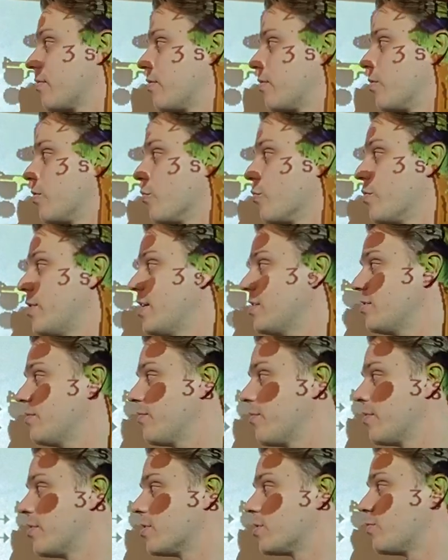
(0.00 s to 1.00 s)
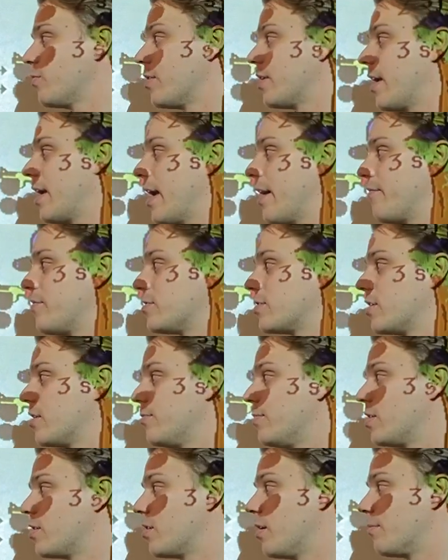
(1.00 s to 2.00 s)
The reason for this 1/2 is going to
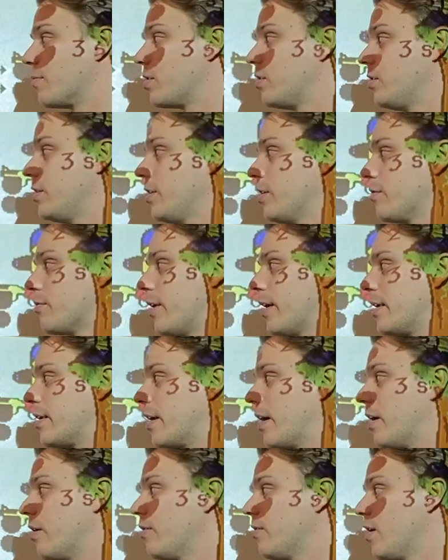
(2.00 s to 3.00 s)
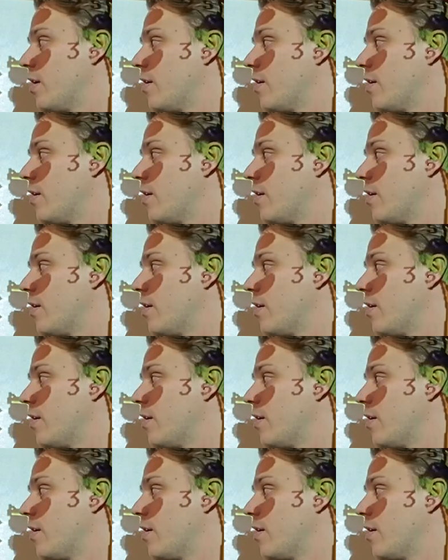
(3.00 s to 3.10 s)
become clear right now,